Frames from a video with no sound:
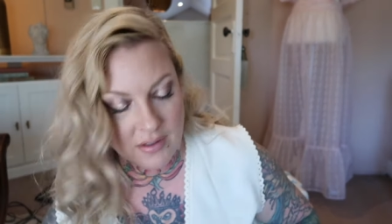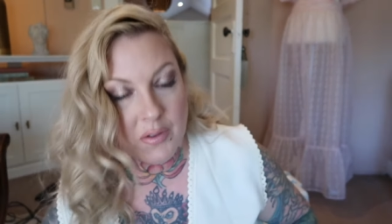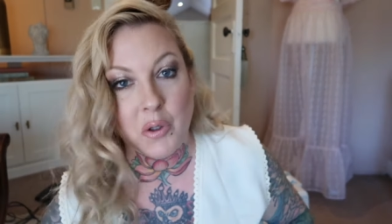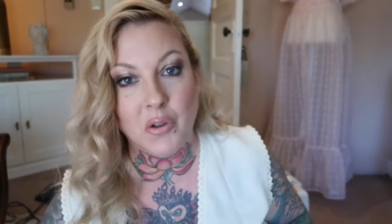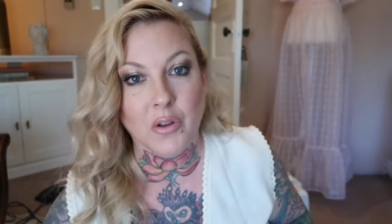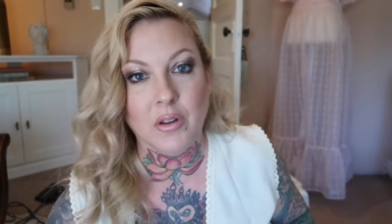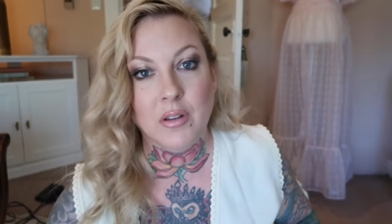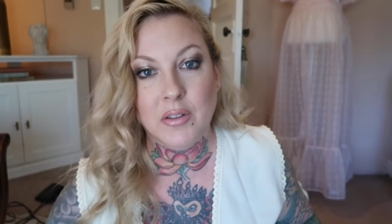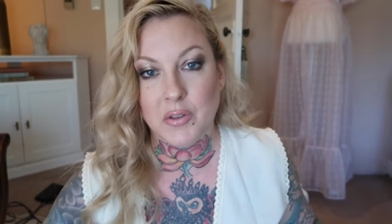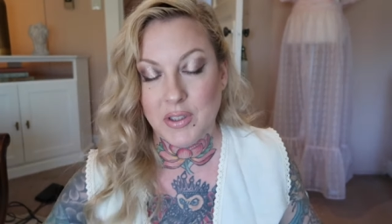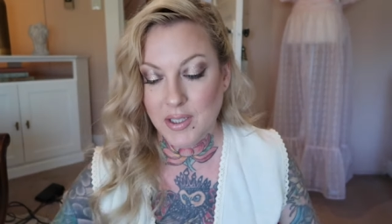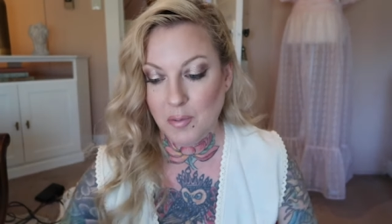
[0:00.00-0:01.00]
a little
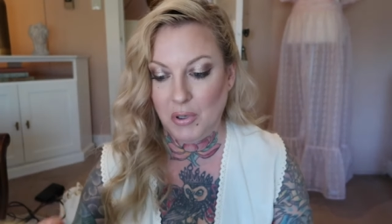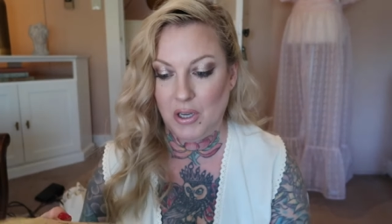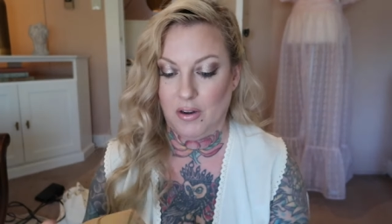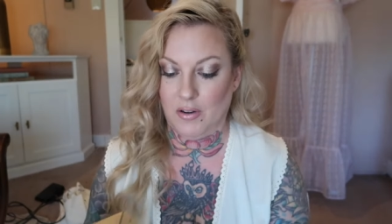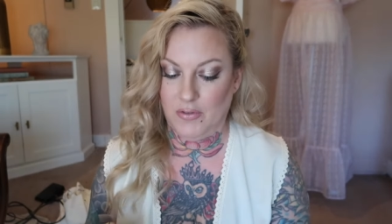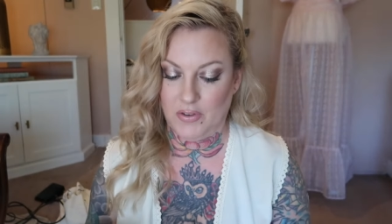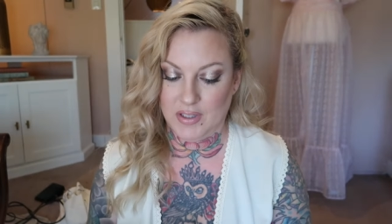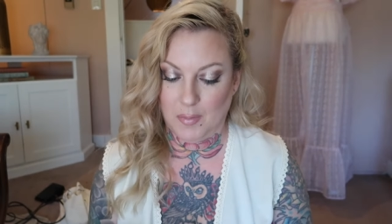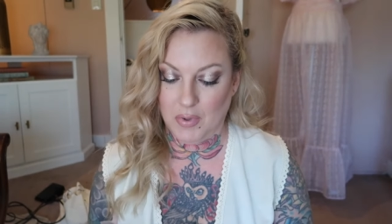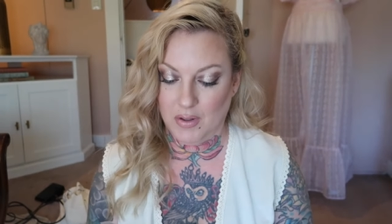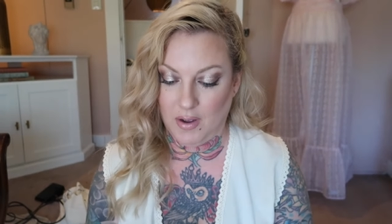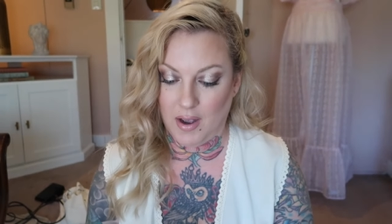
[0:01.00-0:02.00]
little tip here for
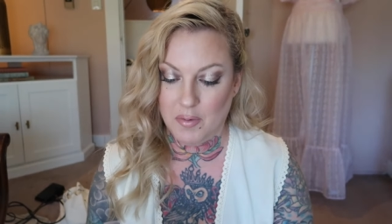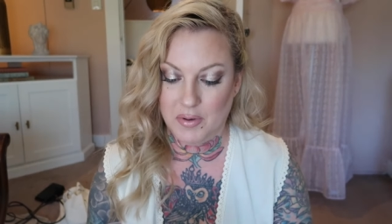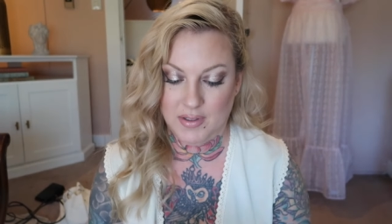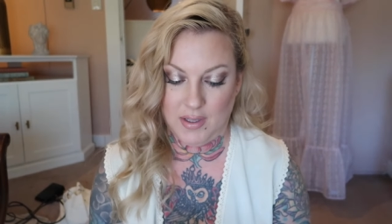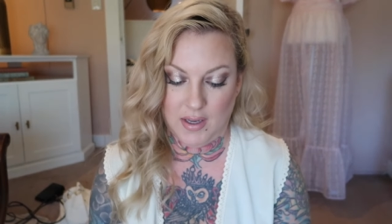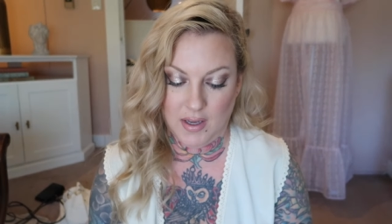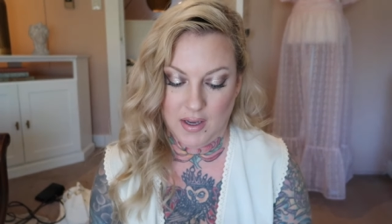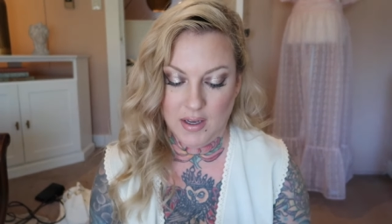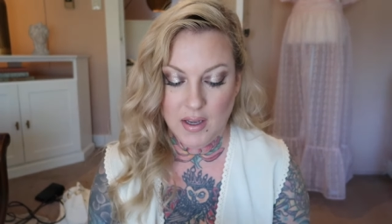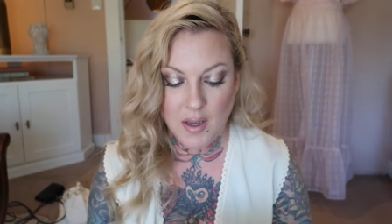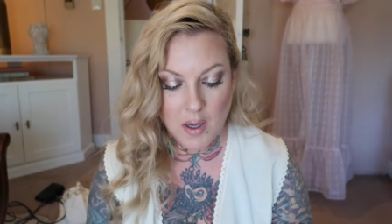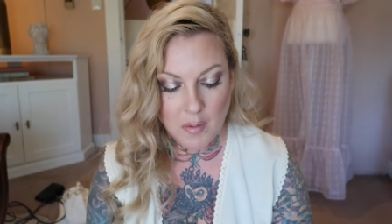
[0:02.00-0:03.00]
something that I was thinking,
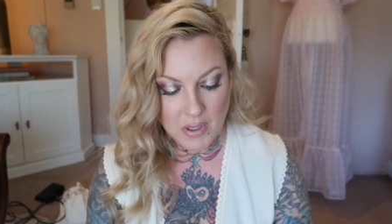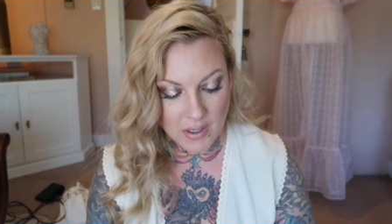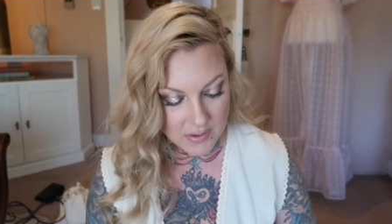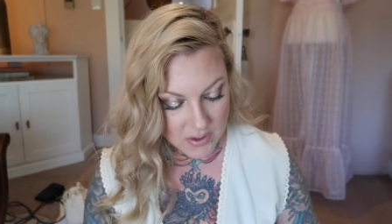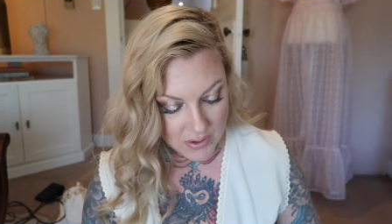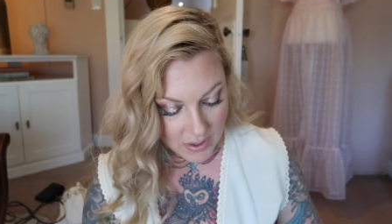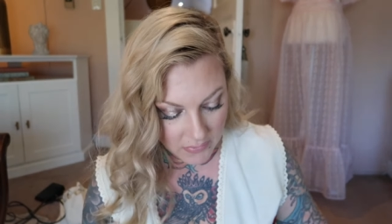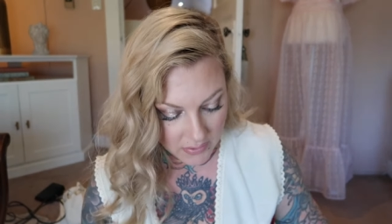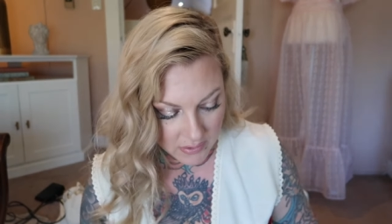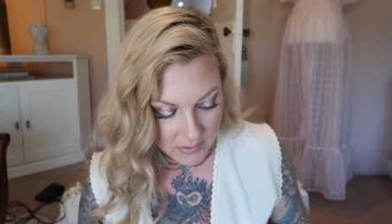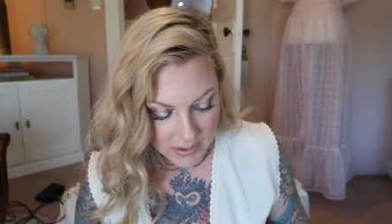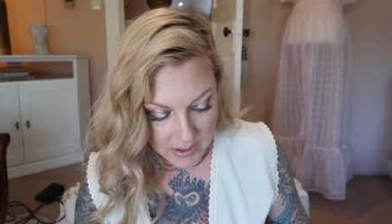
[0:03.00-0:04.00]
because you
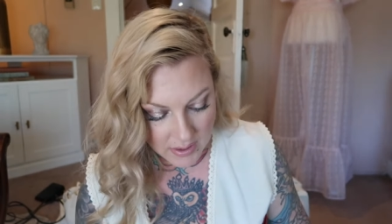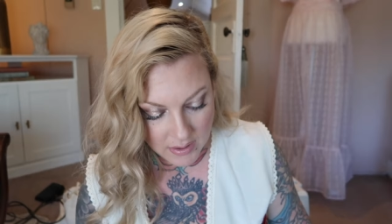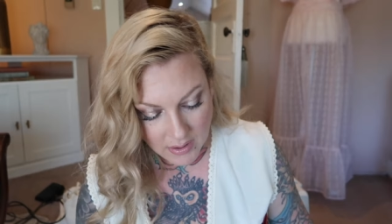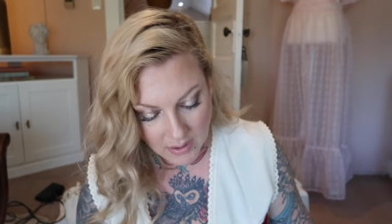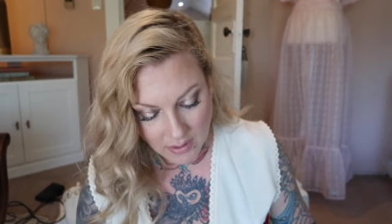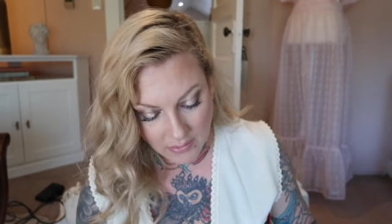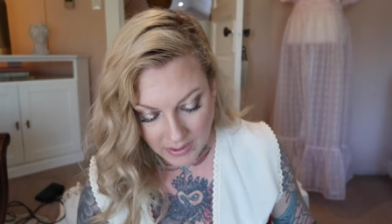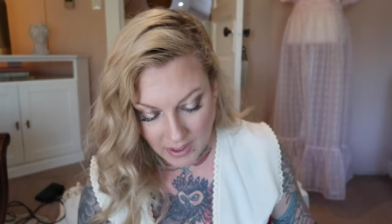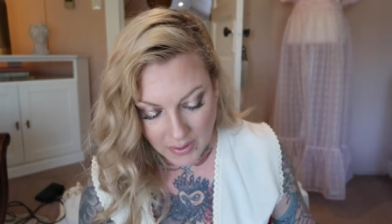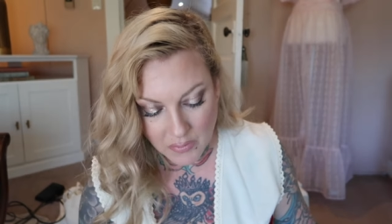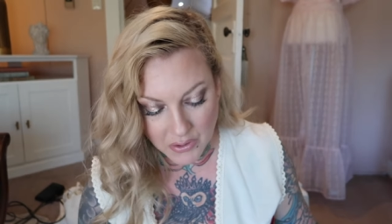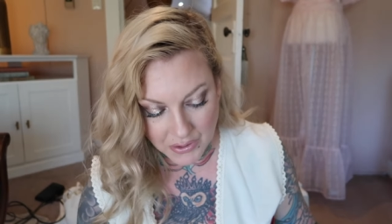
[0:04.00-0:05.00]
definitely, like
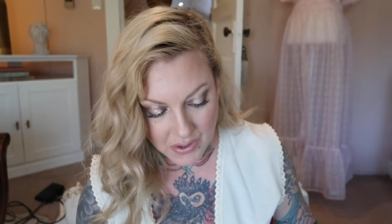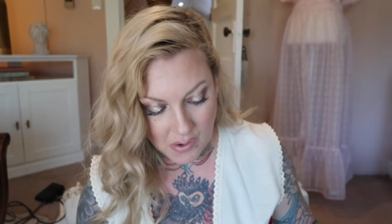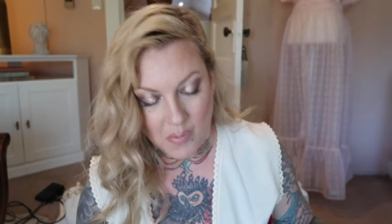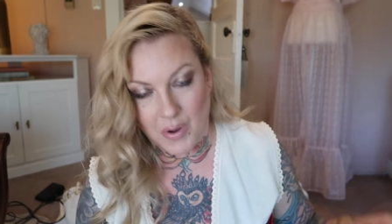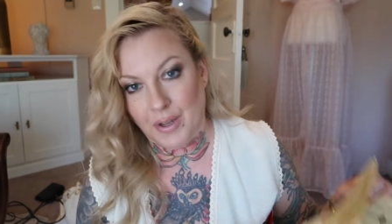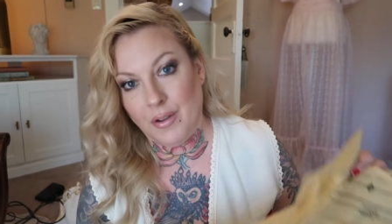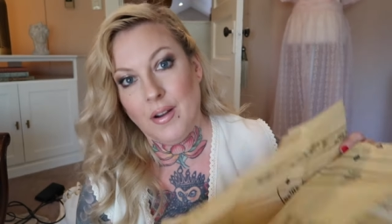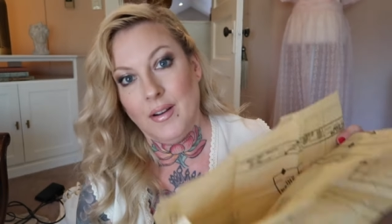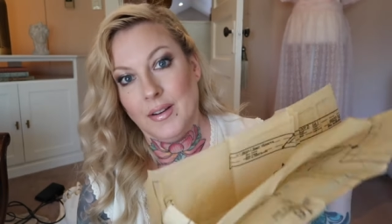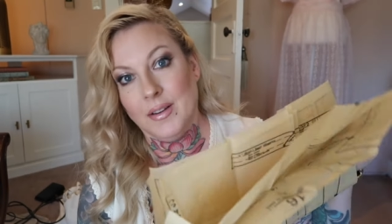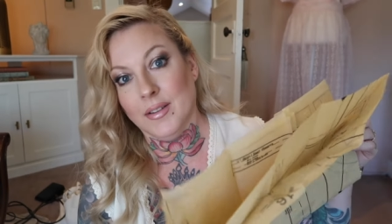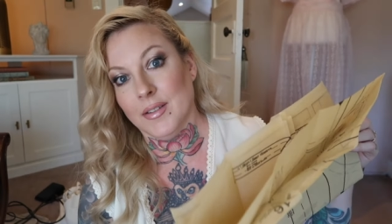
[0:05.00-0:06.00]
I really don't wanna
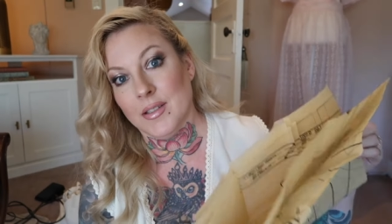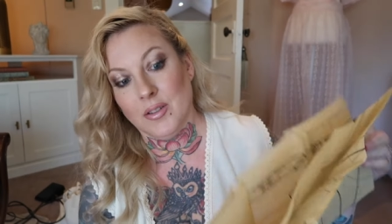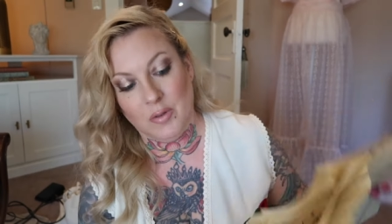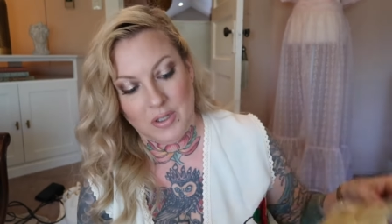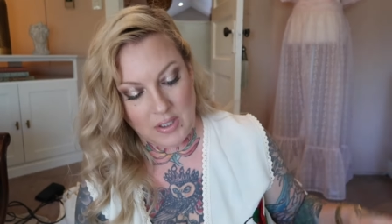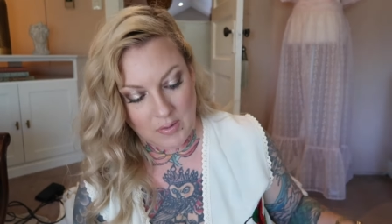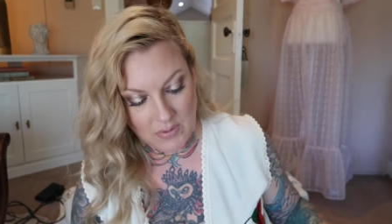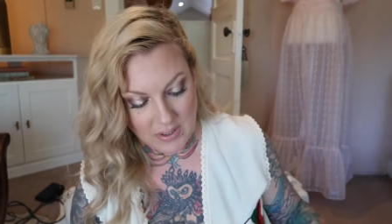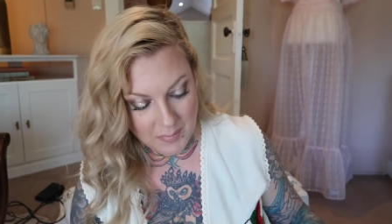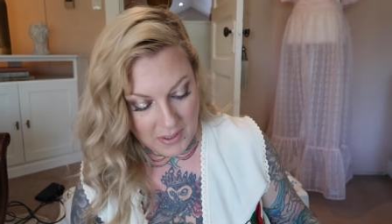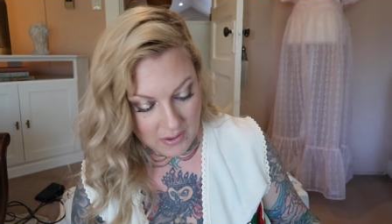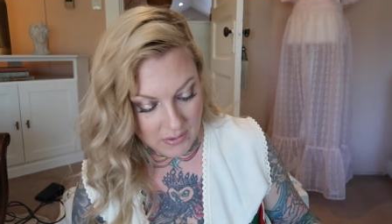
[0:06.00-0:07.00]
cut into any of
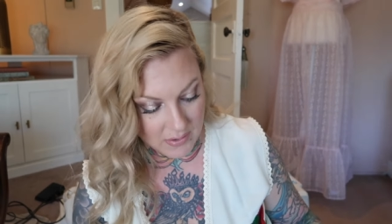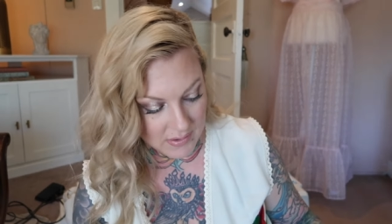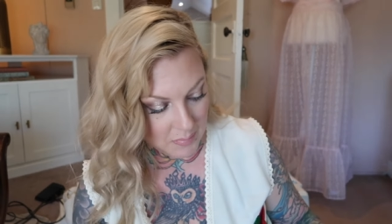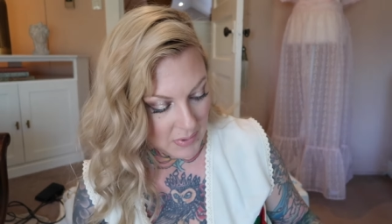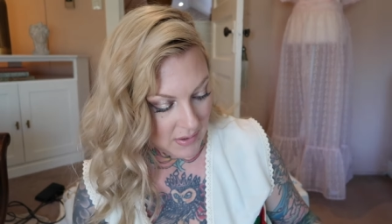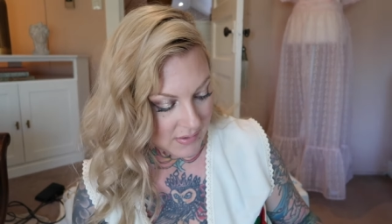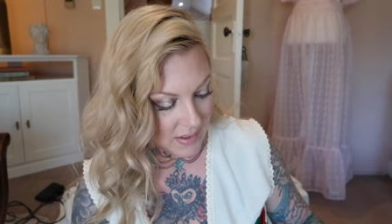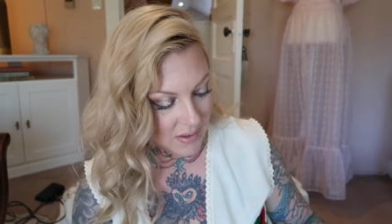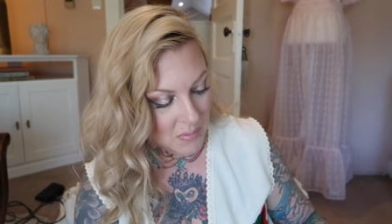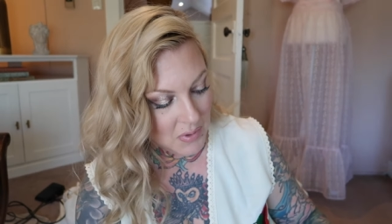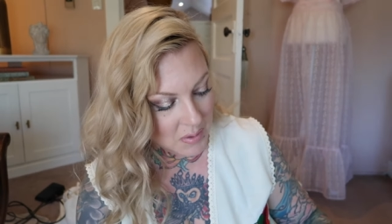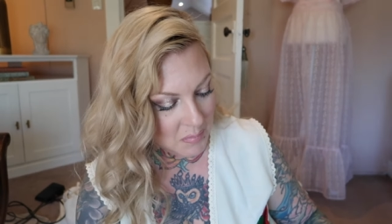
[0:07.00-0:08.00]
these patterns because I
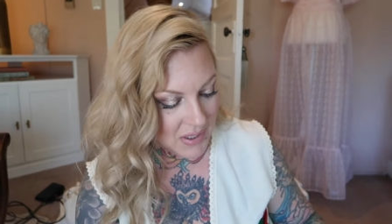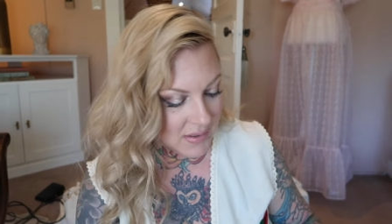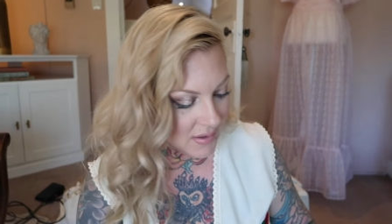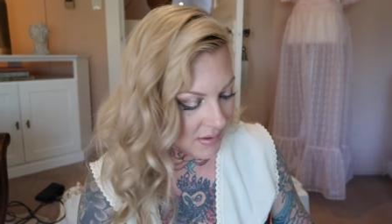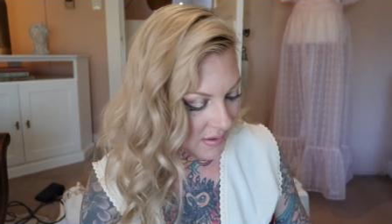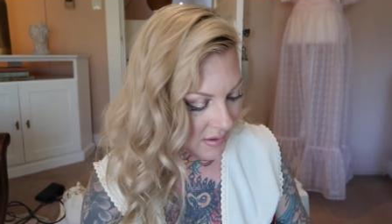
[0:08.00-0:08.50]
don't want the pieces